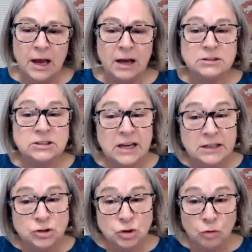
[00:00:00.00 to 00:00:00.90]

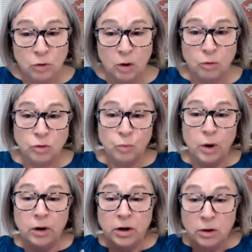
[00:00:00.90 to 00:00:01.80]
Stage of growth.
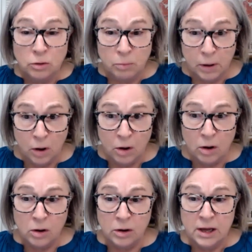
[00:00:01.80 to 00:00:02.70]
Where do you
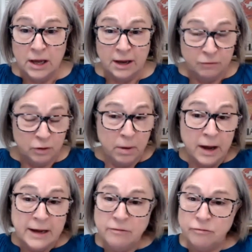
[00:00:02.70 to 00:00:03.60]
belong if you're
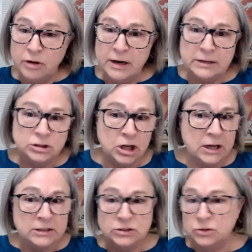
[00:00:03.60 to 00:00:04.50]
buying a
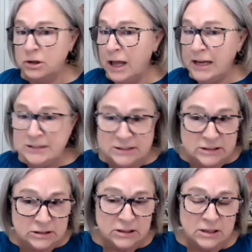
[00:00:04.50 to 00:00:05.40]
franchise or a
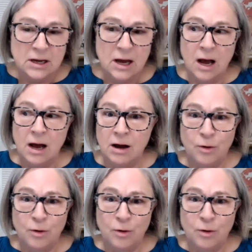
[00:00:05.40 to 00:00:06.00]
license uh,